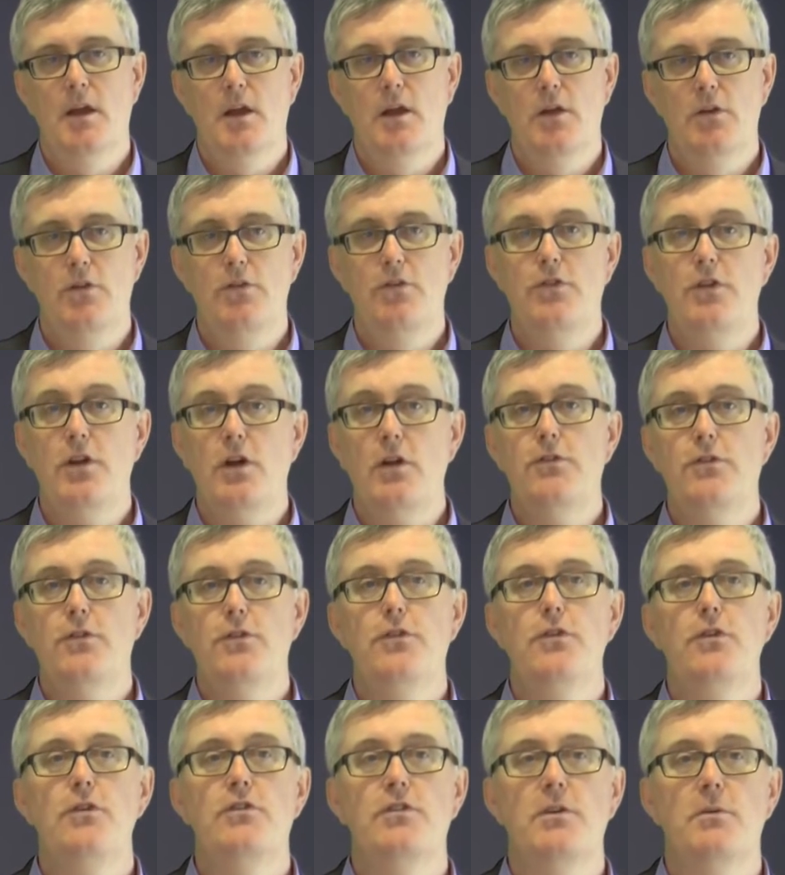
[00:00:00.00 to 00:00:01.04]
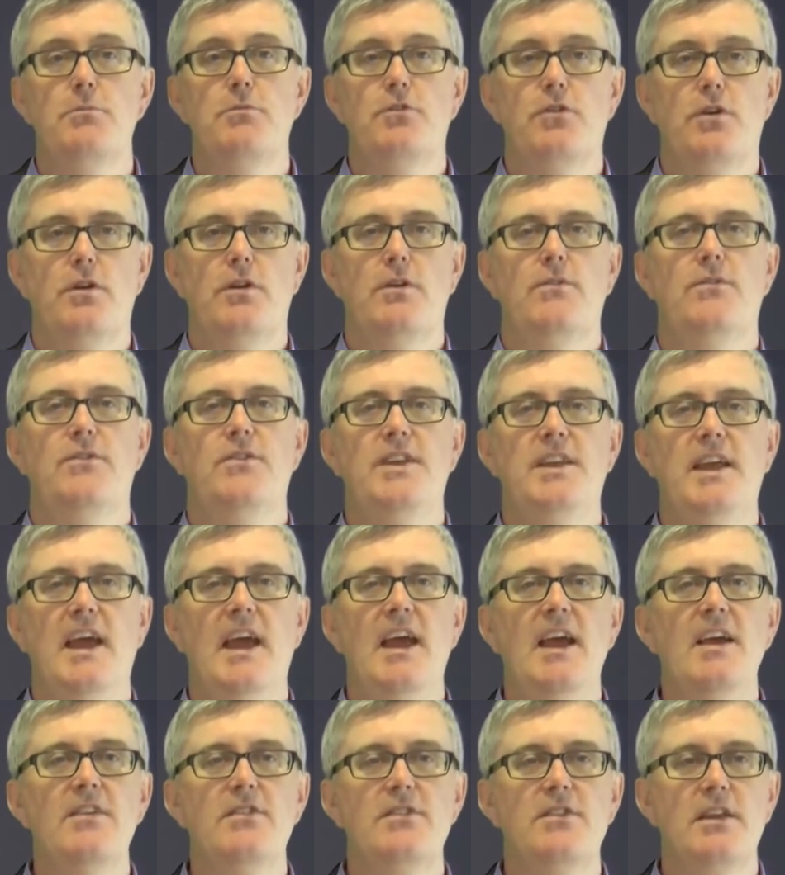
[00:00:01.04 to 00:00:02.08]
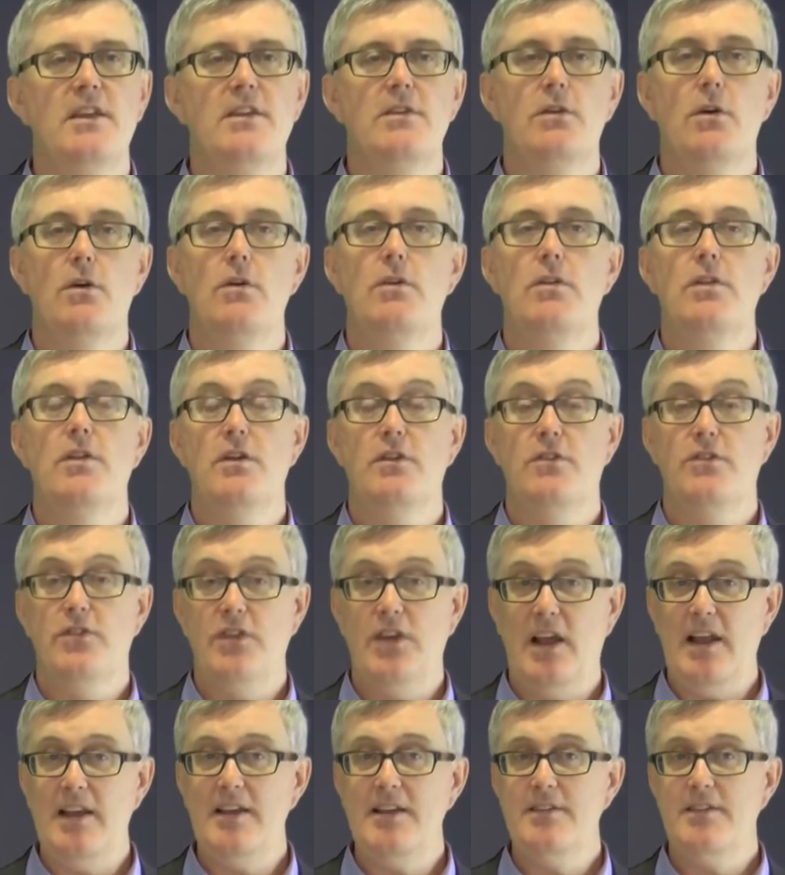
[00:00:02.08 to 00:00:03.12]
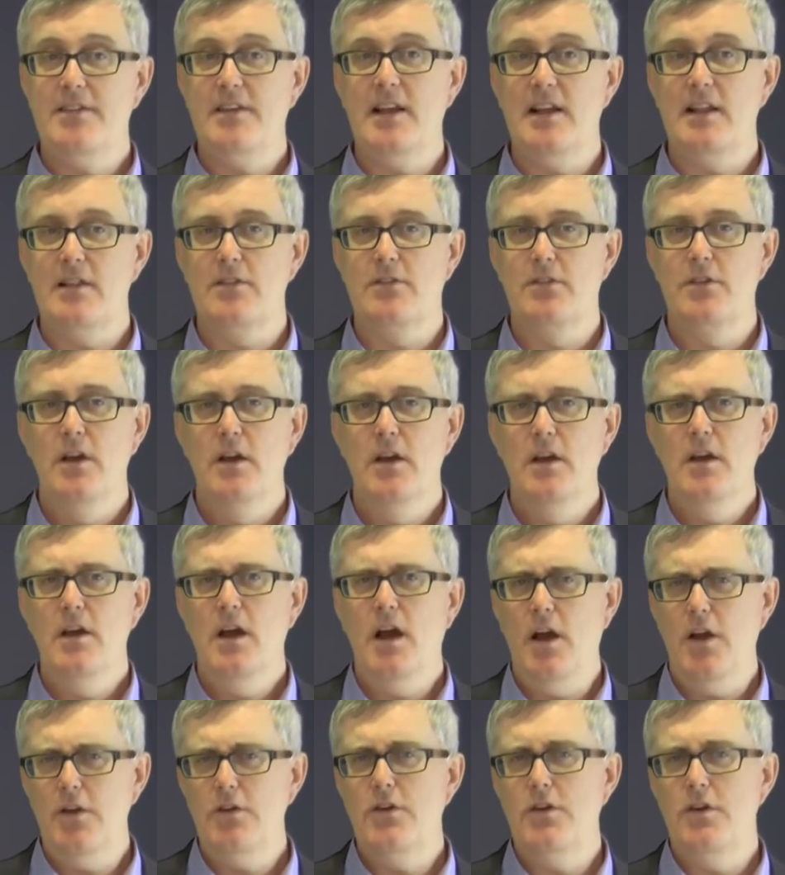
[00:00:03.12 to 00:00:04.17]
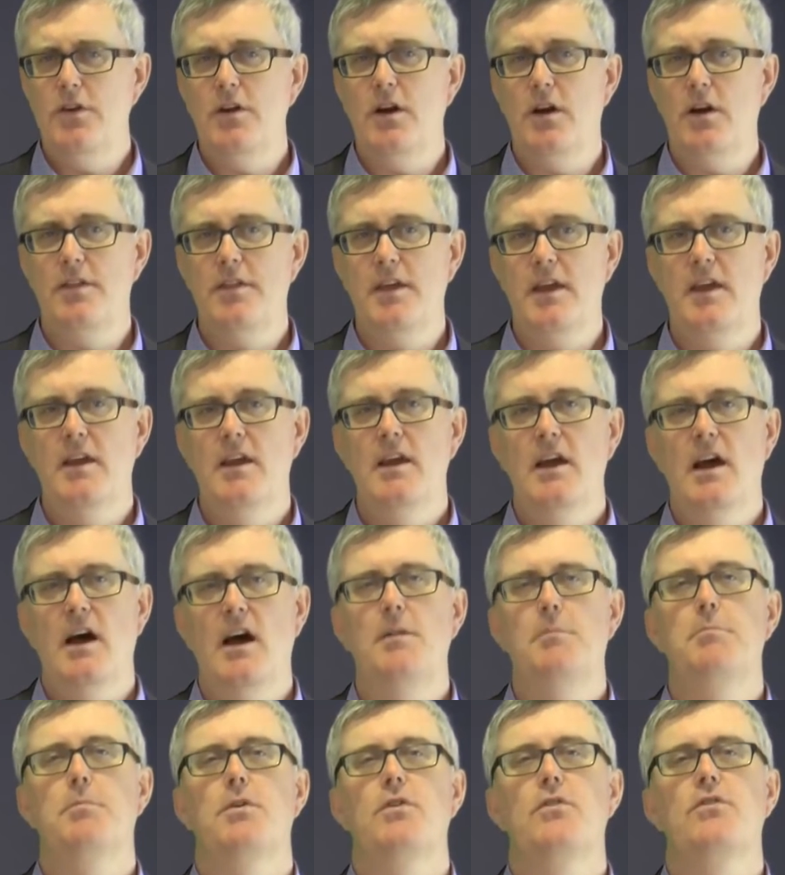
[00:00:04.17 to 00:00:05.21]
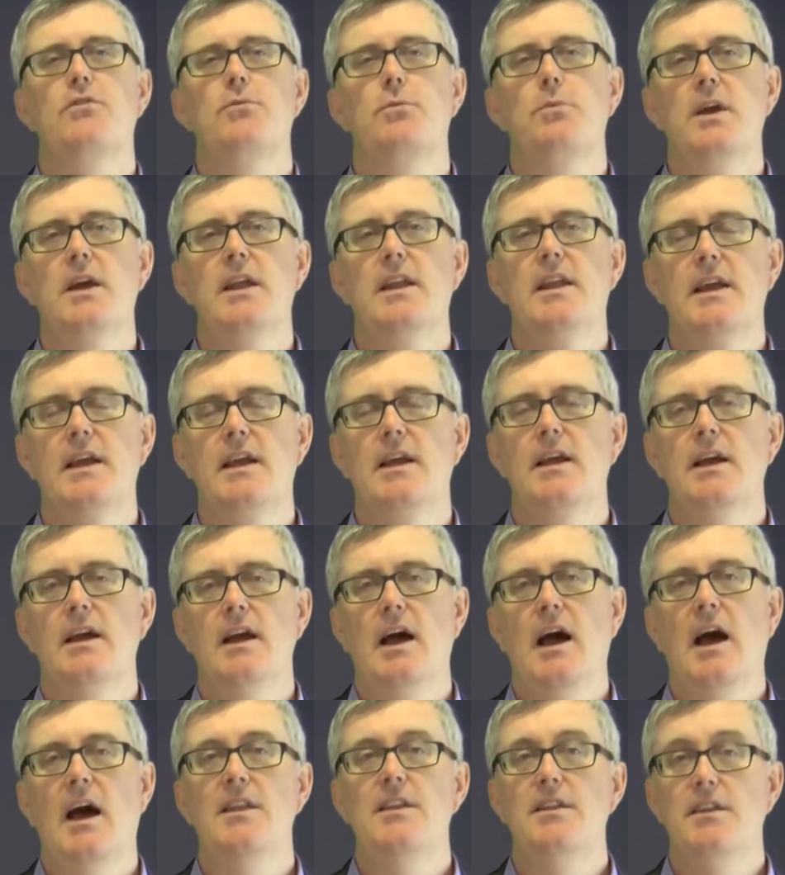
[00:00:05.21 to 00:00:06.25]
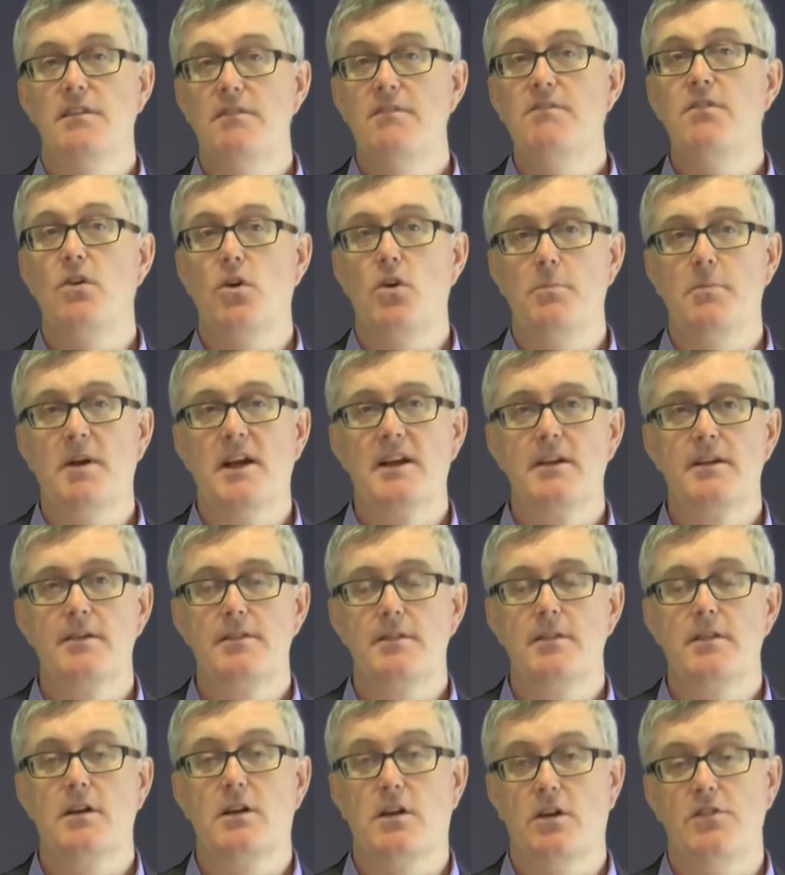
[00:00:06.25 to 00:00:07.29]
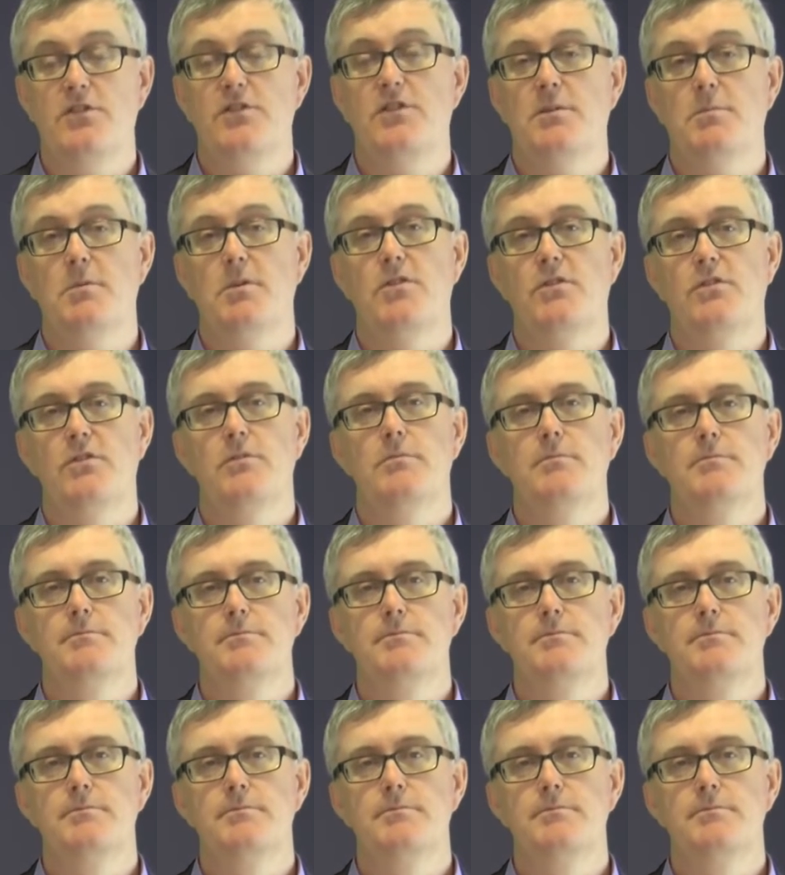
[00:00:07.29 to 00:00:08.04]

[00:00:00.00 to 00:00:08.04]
You should also do some sort of test into their selling skills. How good are they at persuading and informing the customers?